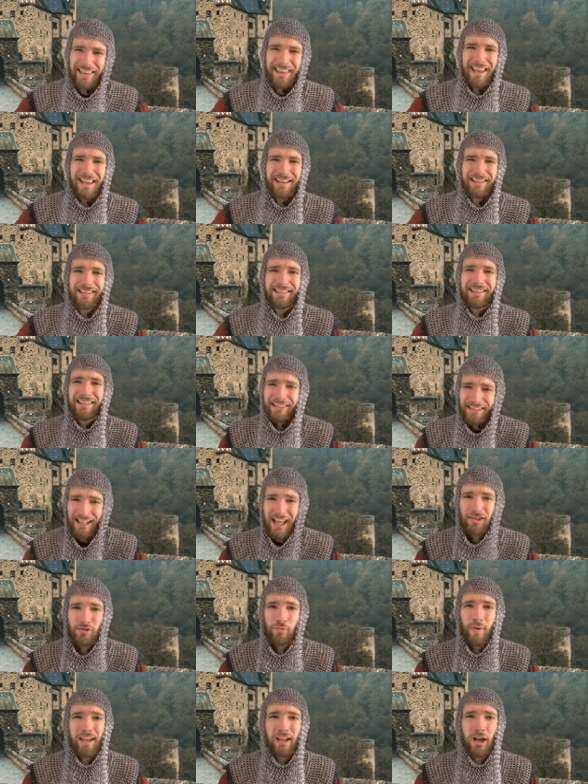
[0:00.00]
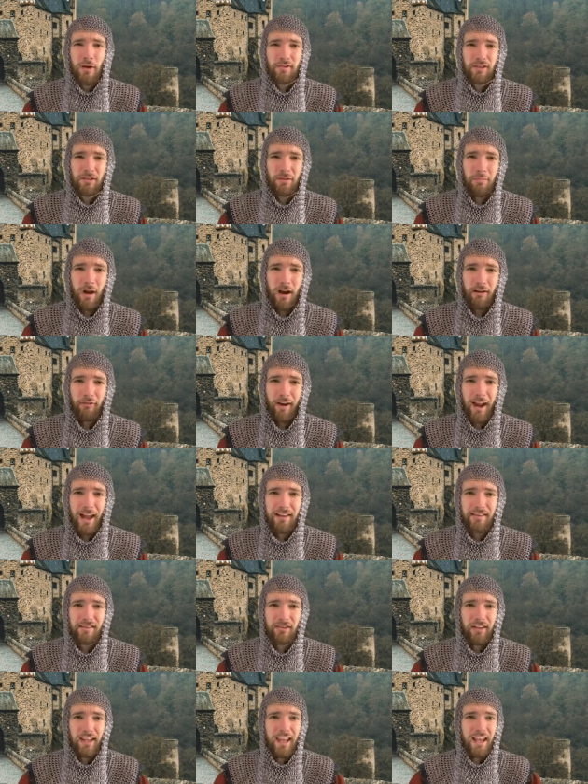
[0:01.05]
this, last week I was doing my
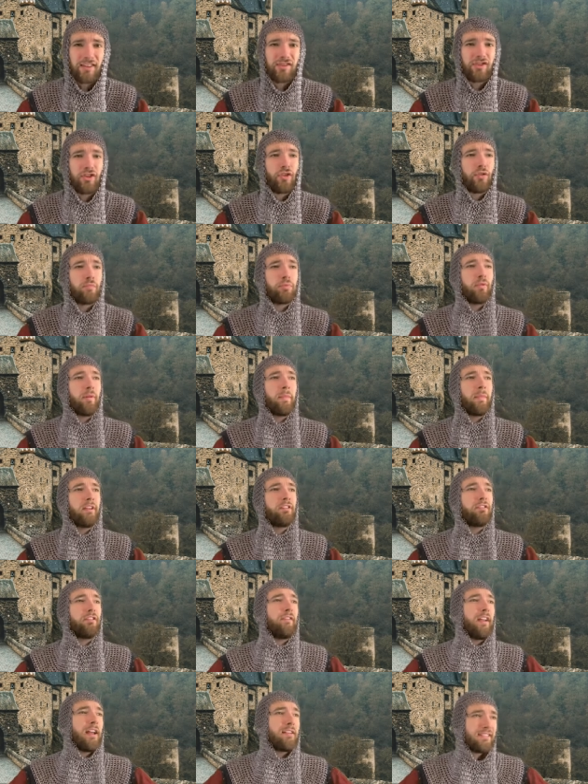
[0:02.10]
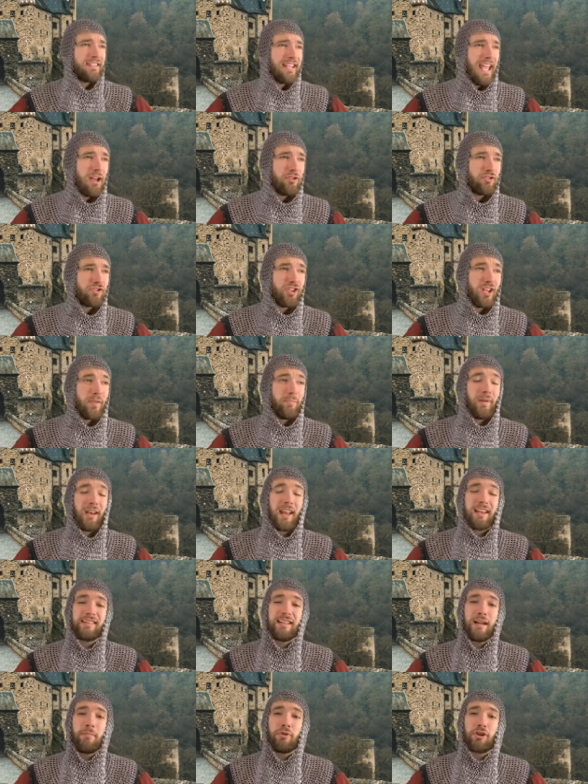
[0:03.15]
rounds on the external perimeter of our township and I
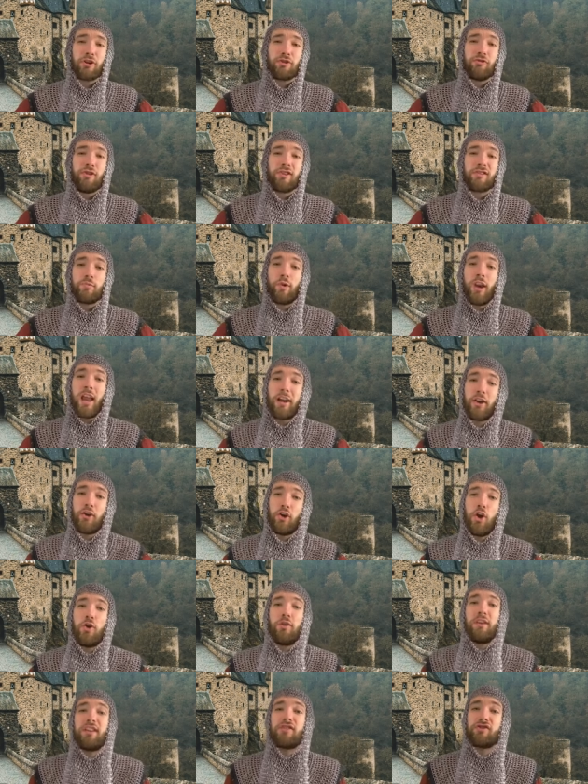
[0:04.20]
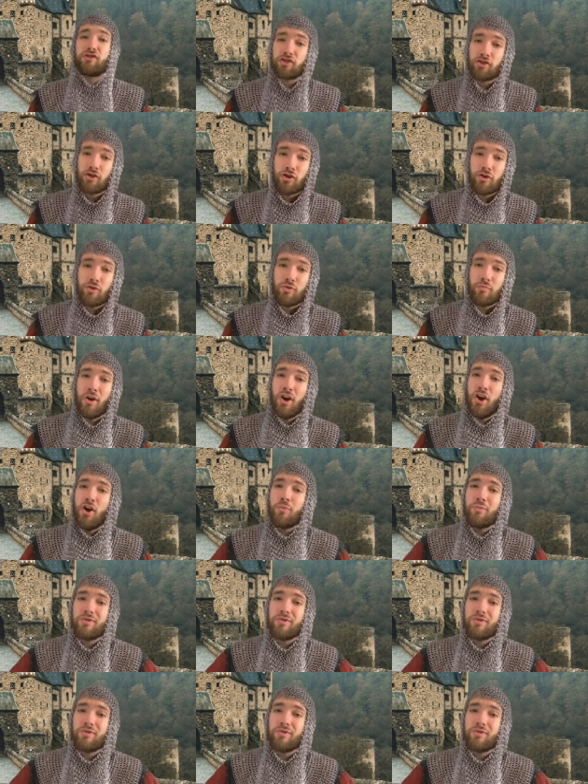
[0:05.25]
stumbled across what I could only assume